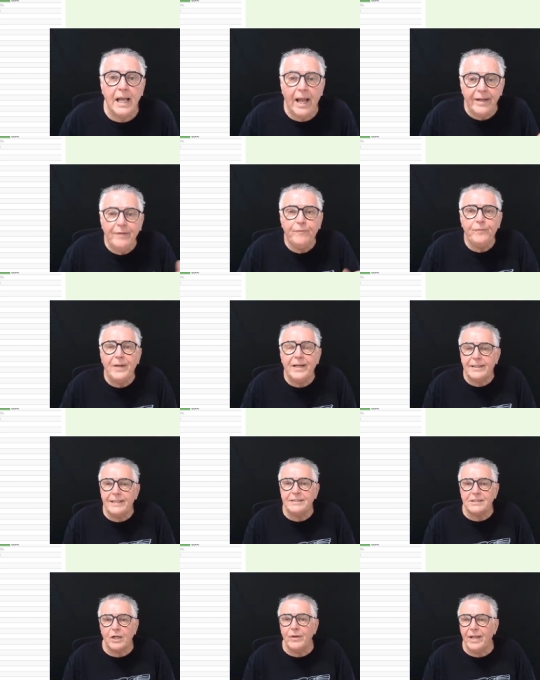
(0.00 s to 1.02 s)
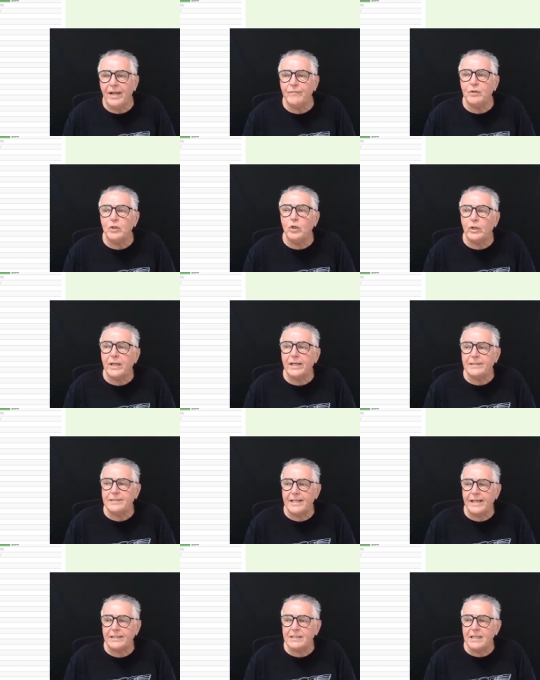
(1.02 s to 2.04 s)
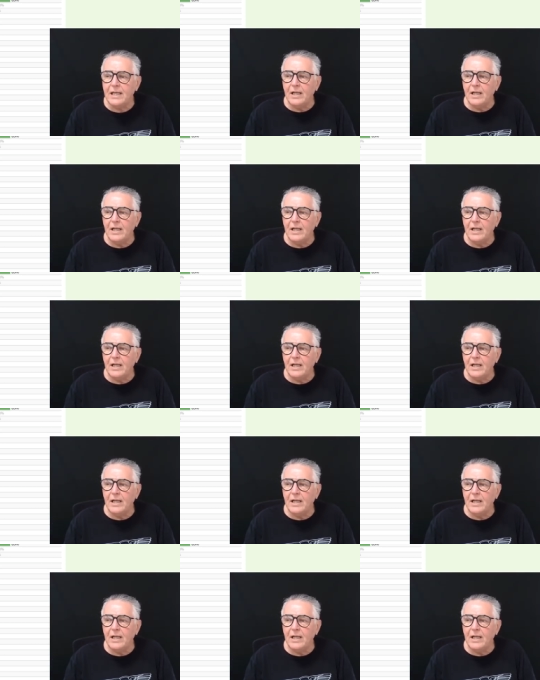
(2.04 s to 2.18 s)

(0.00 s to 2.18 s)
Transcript: And in fact, let's go and have a look at that